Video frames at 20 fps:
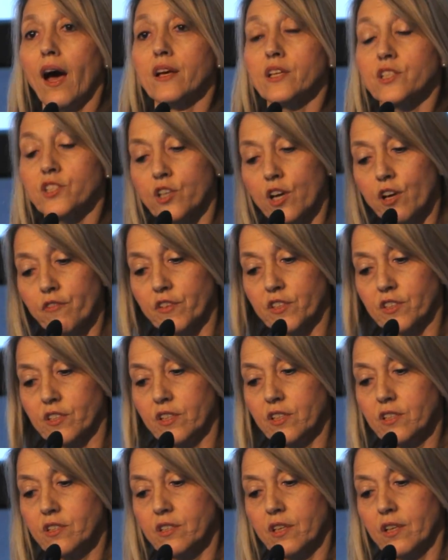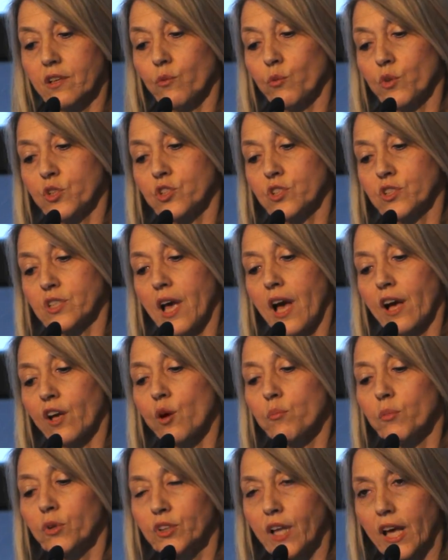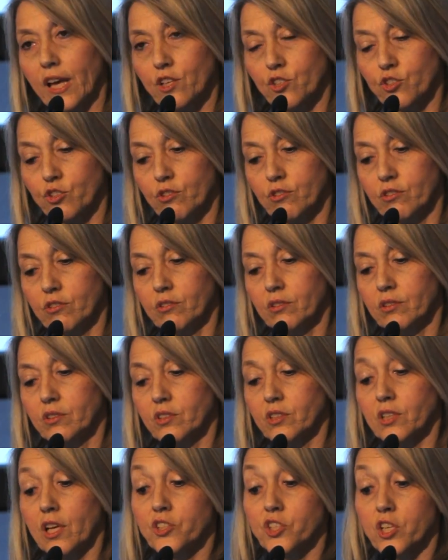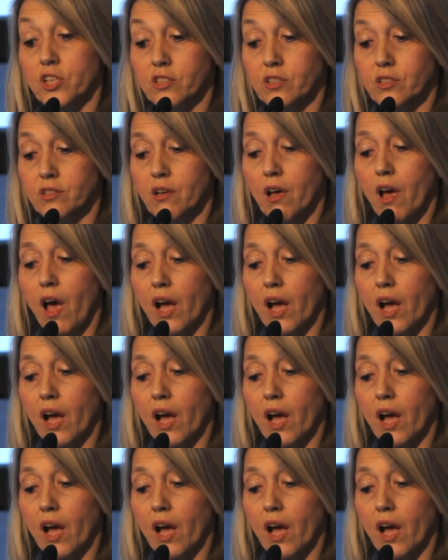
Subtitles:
services, which is accommodation such as